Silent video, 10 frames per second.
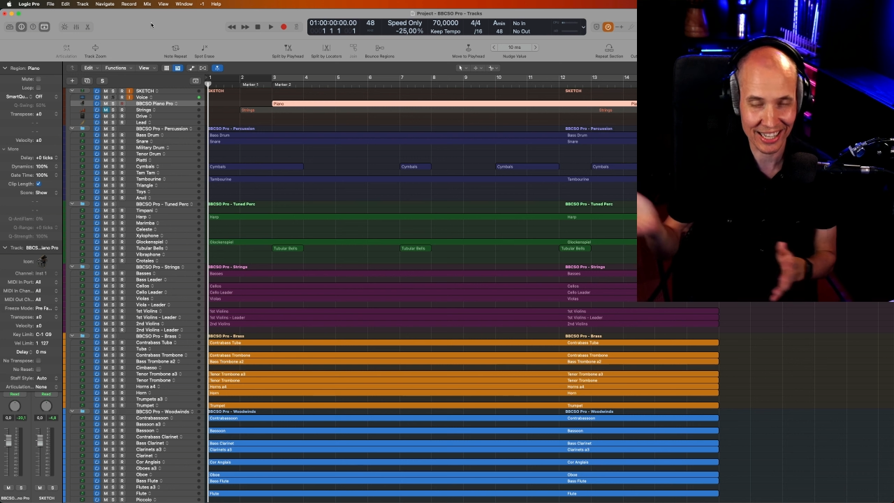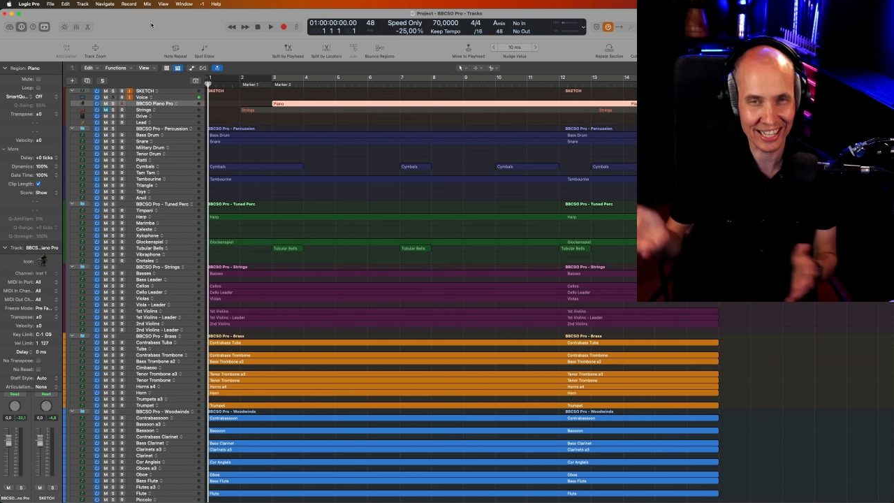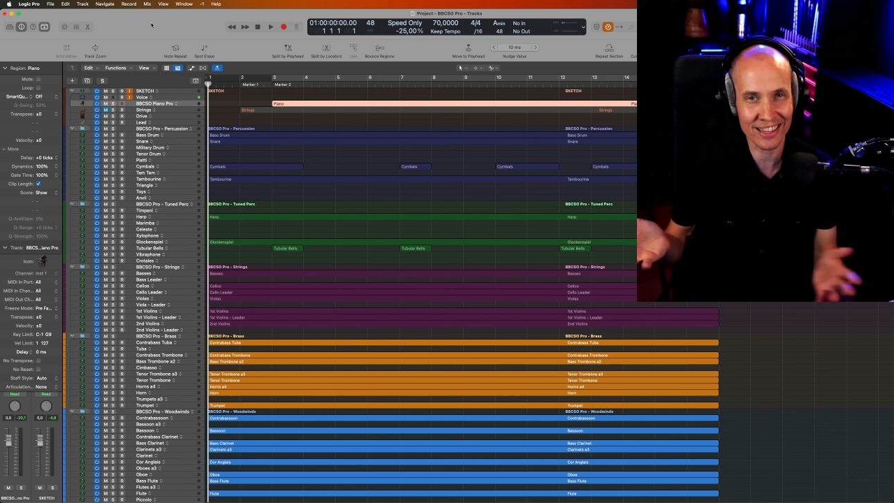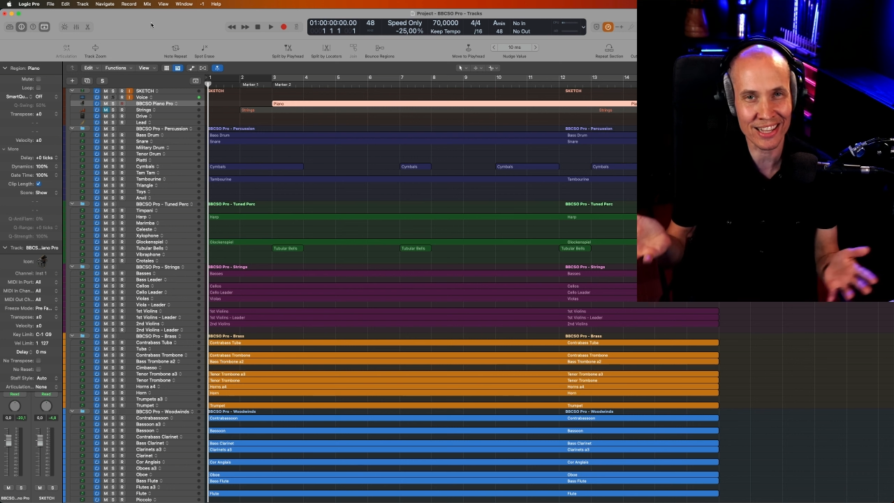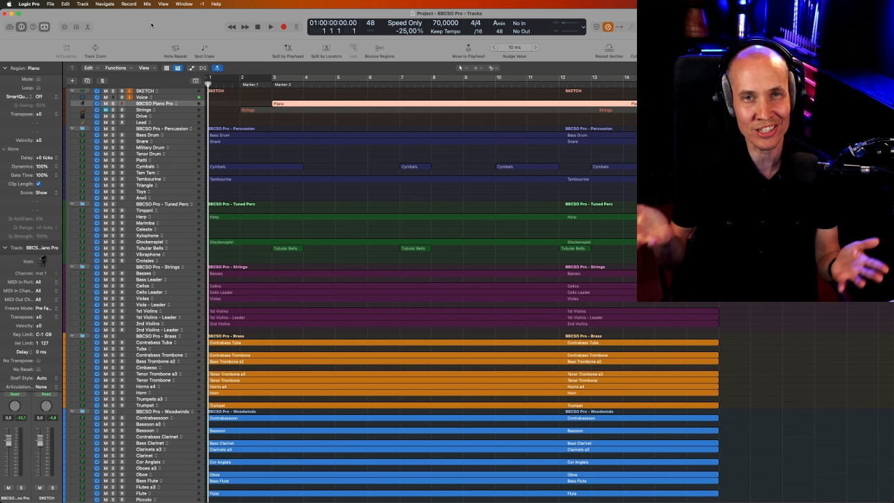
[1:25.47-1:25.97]

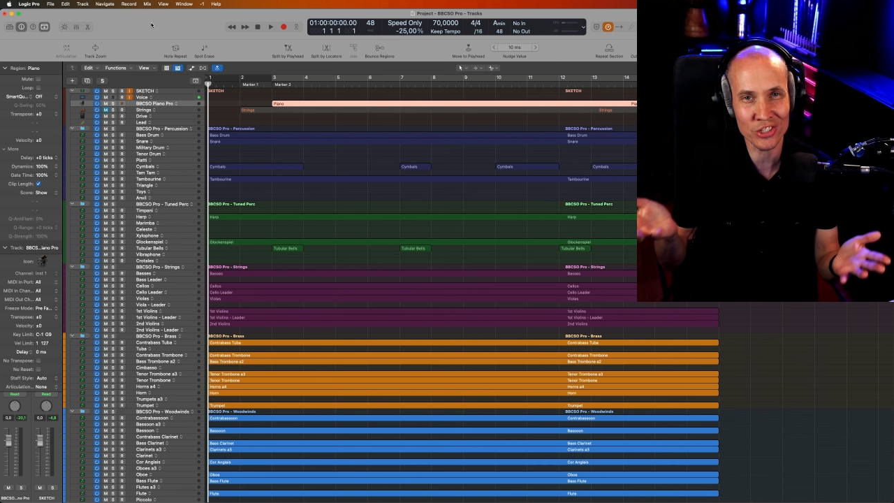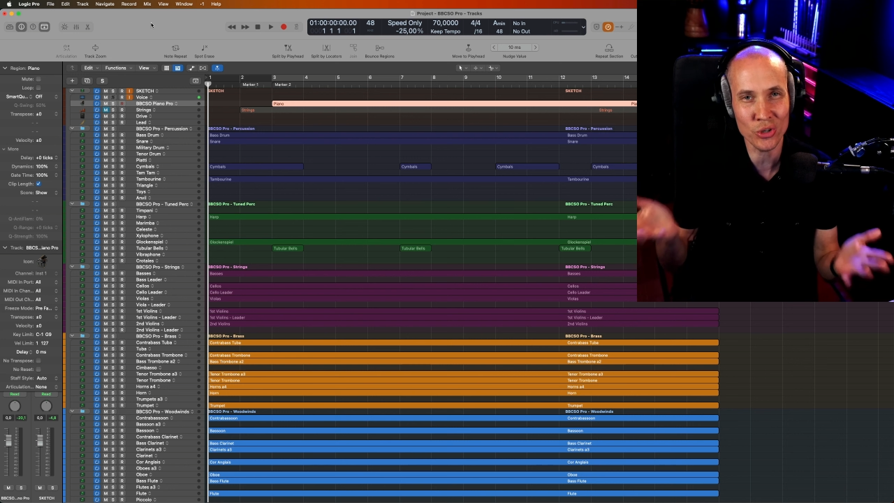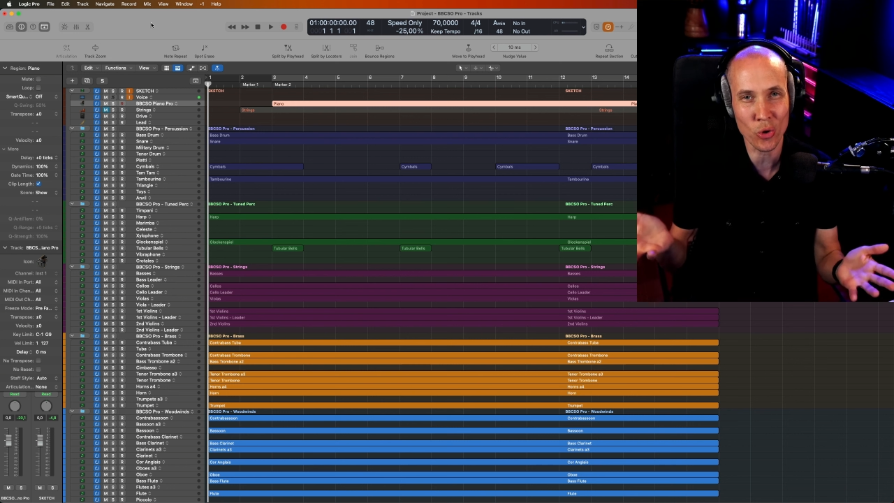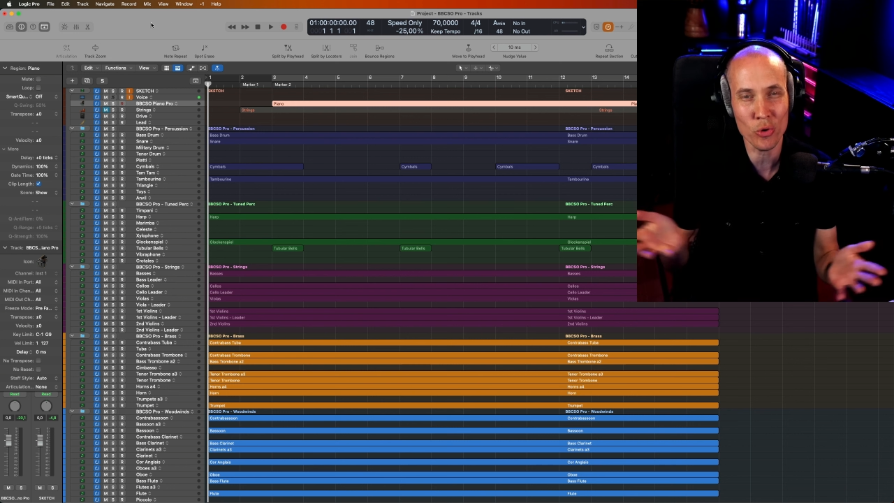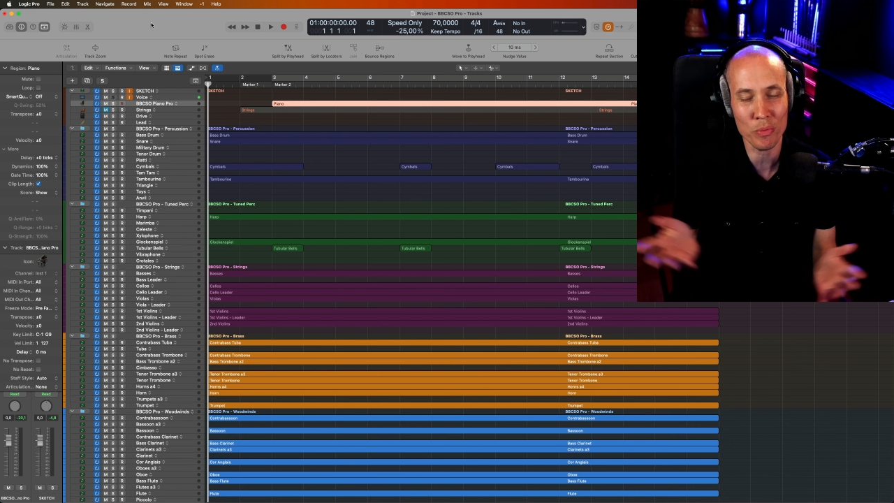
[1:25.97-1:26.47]
and then
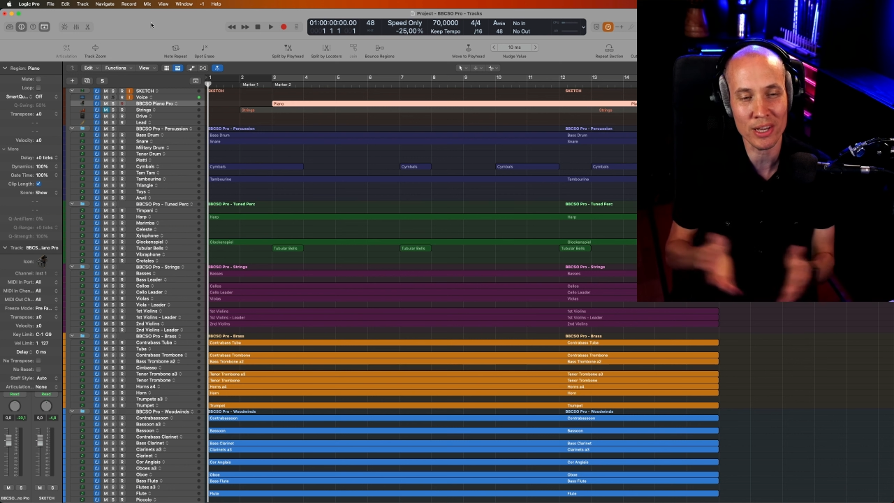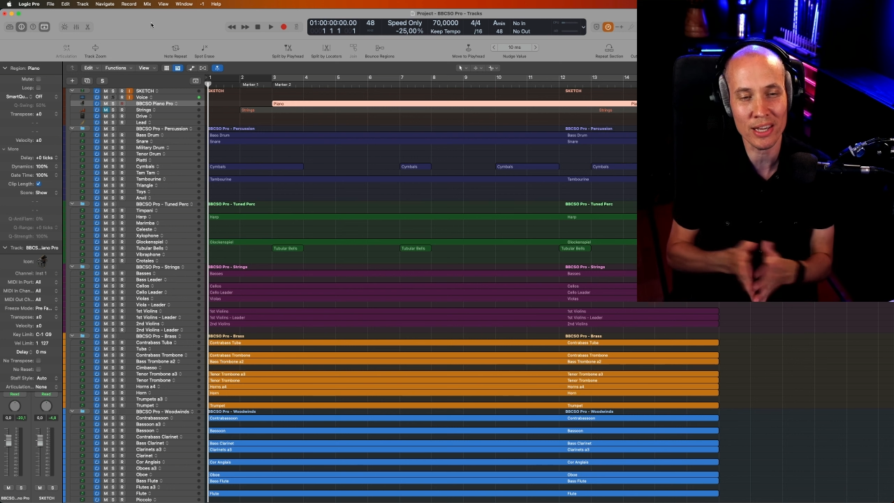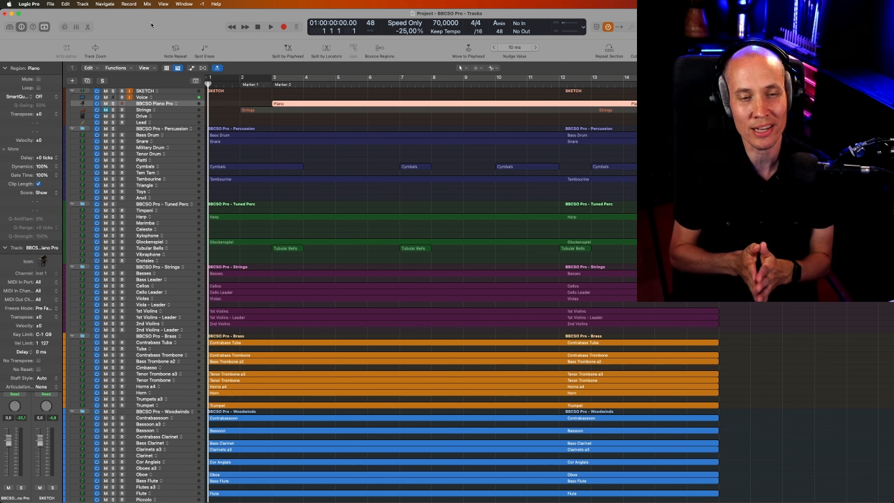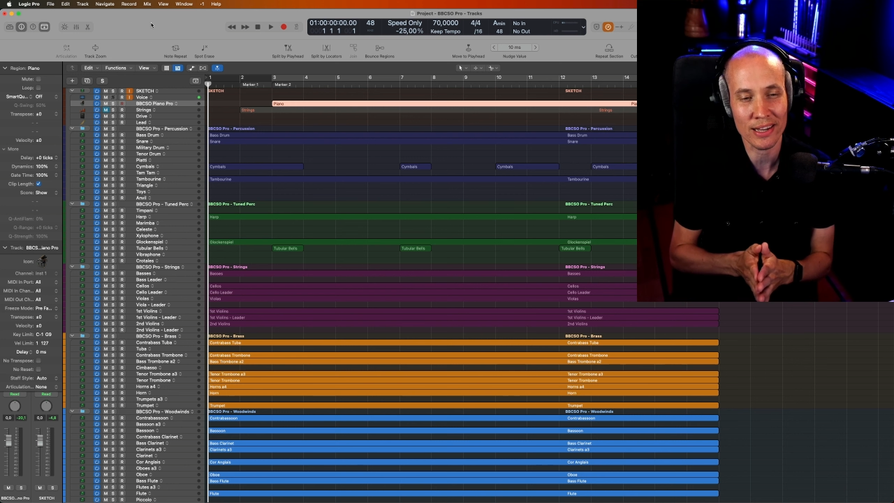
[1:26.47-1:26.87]
join me